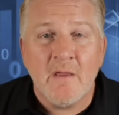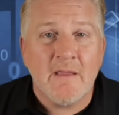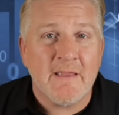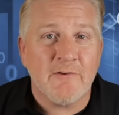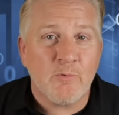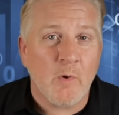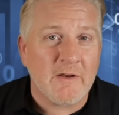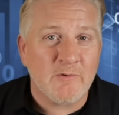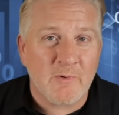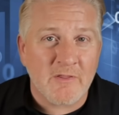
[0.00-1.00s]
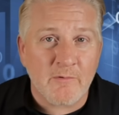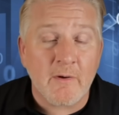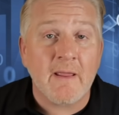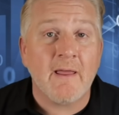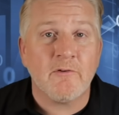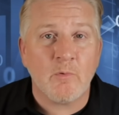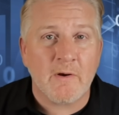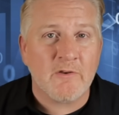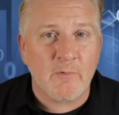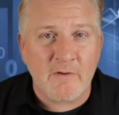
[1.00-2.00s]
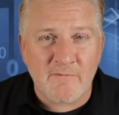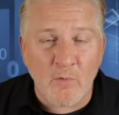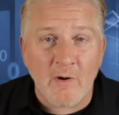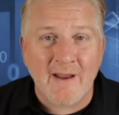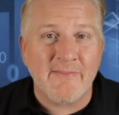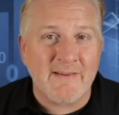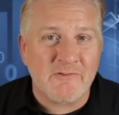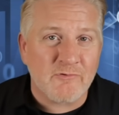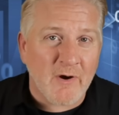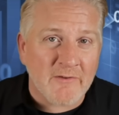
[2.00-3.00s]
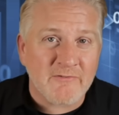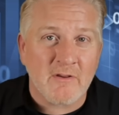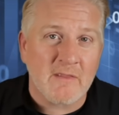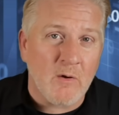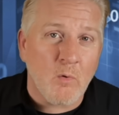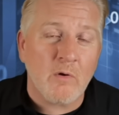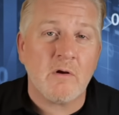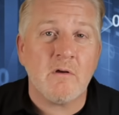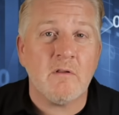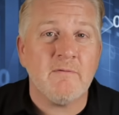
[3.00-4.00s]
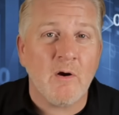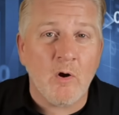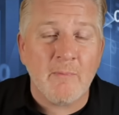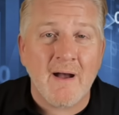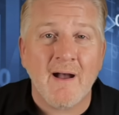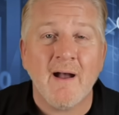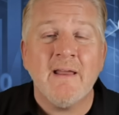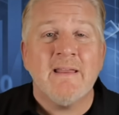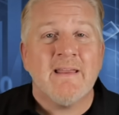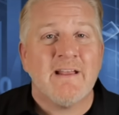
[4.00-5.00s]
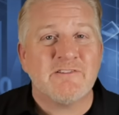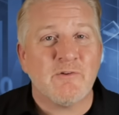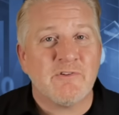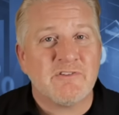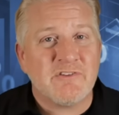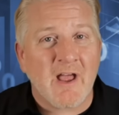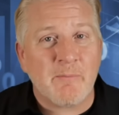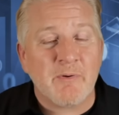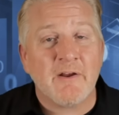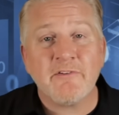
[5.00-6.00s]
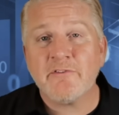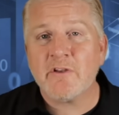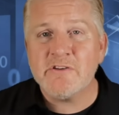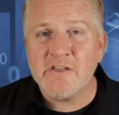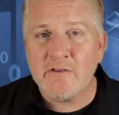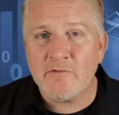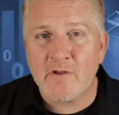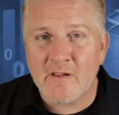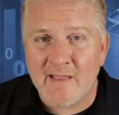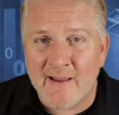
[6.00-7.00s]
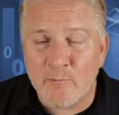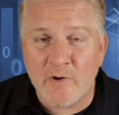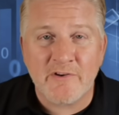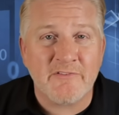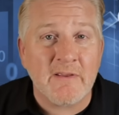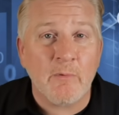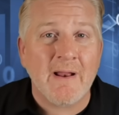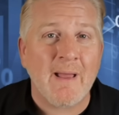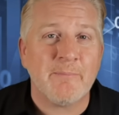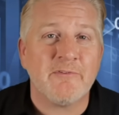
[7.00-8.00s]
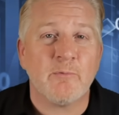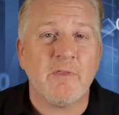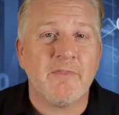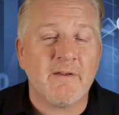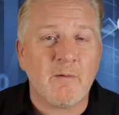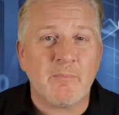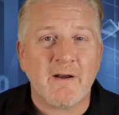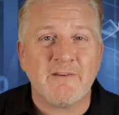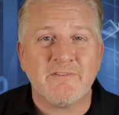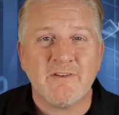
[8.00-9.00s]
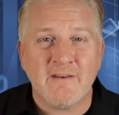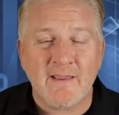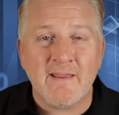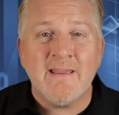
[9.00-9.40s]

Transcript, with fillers: in 2023 and 2024 and they trust the oracle of omaha and so the stock price has continued to climb we're going to see what happens with their price today